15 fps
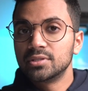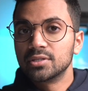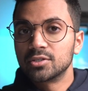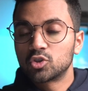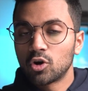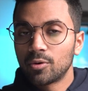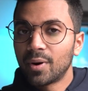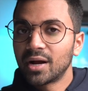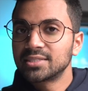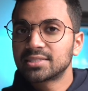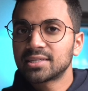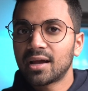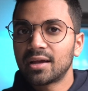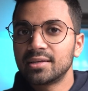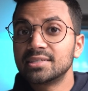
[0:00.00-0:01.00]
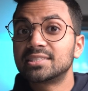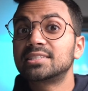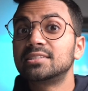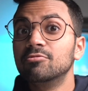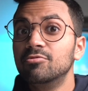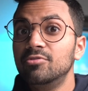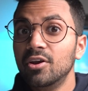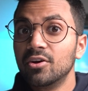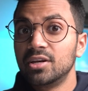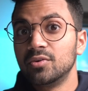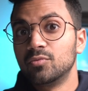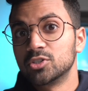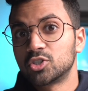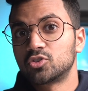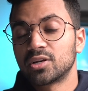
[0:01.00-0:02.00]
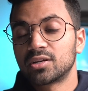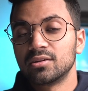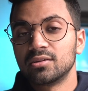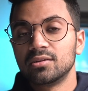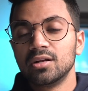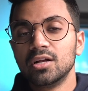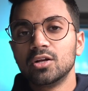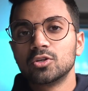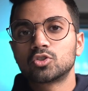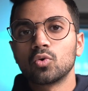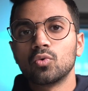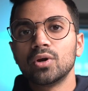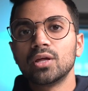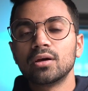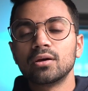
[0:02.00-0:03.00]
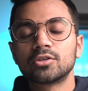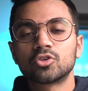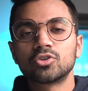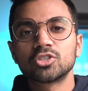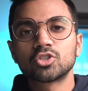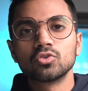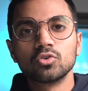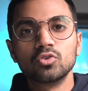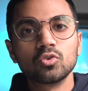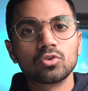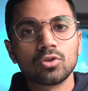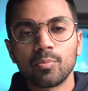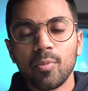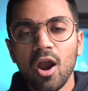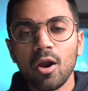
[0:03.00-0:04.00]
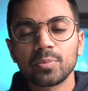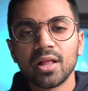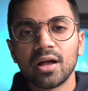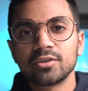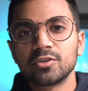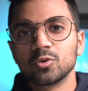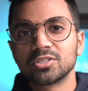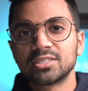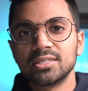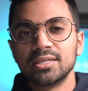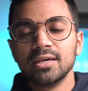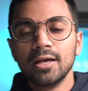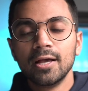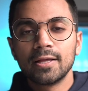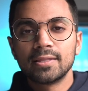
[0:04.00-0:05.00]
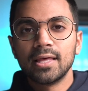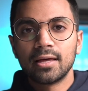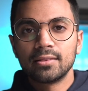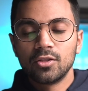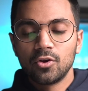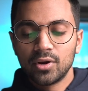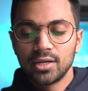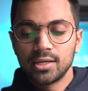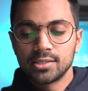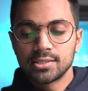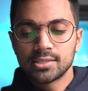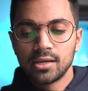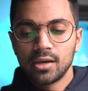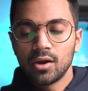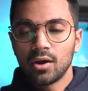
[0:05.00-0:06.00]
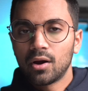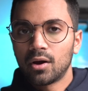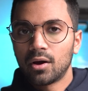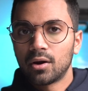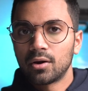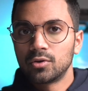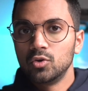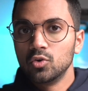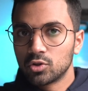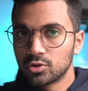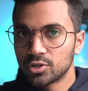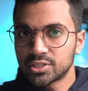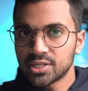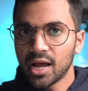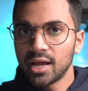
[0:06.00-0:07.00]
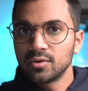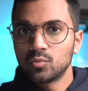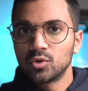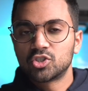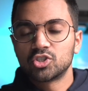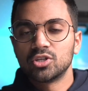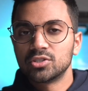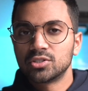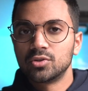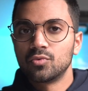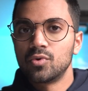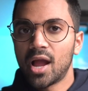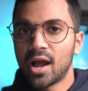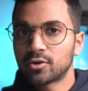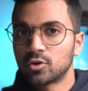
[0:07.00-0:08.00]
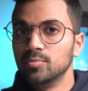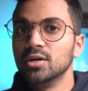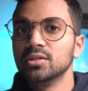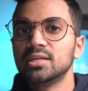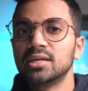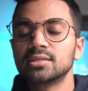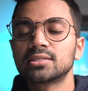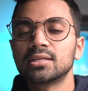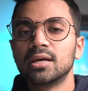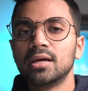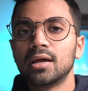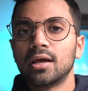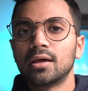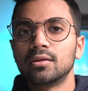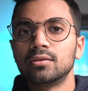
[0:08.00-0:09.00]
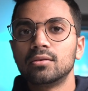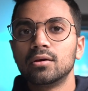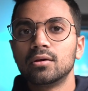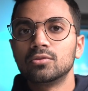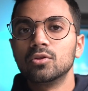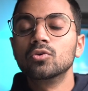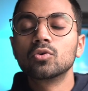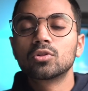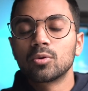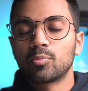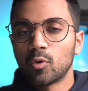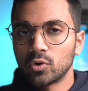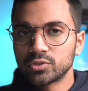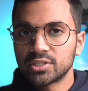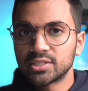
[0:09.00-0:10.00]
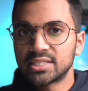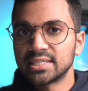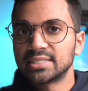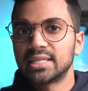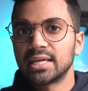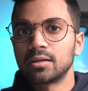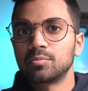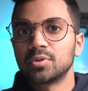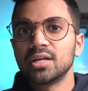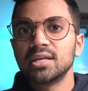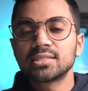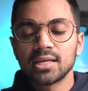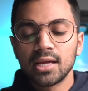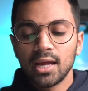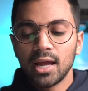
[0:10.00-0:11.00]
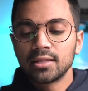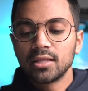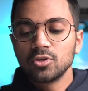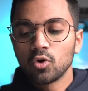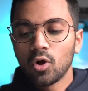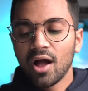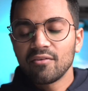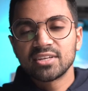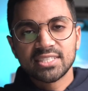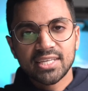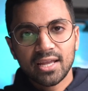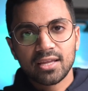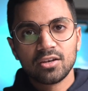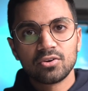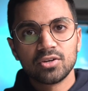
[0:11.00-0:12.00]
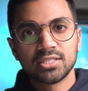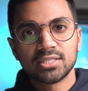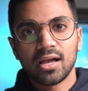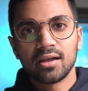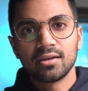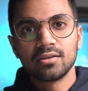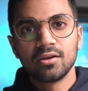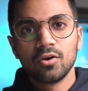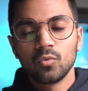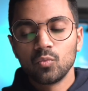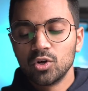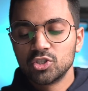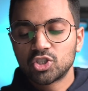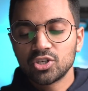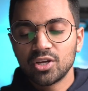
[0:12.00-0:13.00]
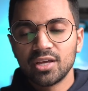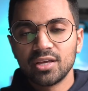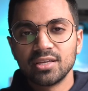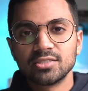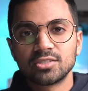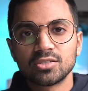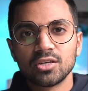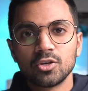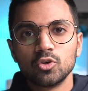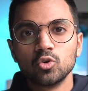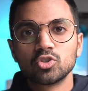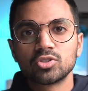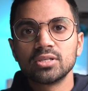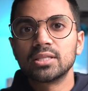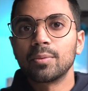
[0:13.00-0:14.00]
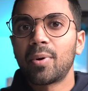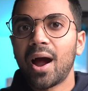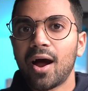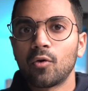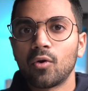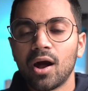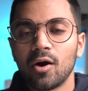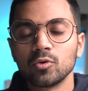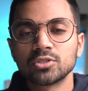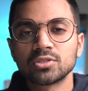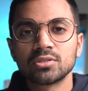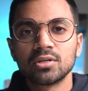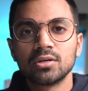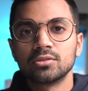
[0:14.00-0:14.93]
the turbine side is severely restricted. So in a traditional nuclear power plant, you'll see that there is a nuclear side, which is the reactor buildings and the nuclear process that's taking place. And then you'll have a secondary side, which is usually the powerhouse,